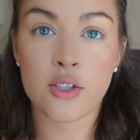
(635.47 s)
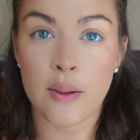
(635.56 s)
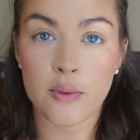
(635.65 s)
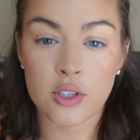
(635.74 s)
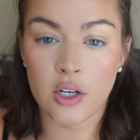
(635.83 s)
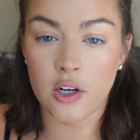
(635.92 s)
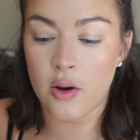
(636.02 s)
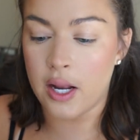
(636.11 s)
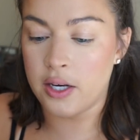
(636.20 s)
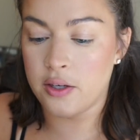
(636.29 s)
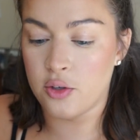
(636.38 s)
so I'm just gonna go
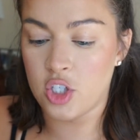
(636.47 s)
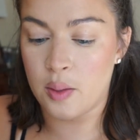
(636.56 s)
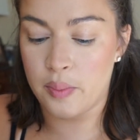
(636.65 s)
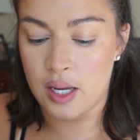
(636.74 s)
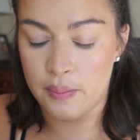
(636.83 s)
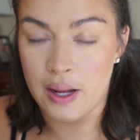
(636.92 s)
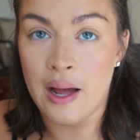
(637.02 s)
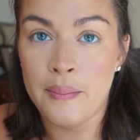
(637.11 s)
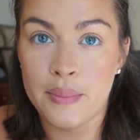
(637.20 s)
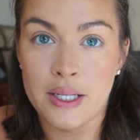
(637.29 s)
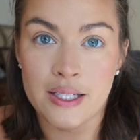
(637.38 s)
ahead and use Champagne
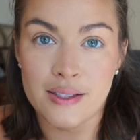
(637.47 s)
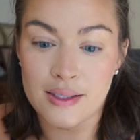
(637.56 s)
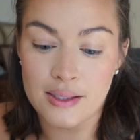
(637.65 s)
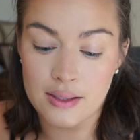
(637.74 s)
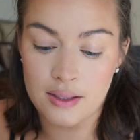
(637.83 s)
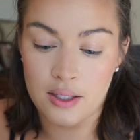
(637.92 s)
Pop because,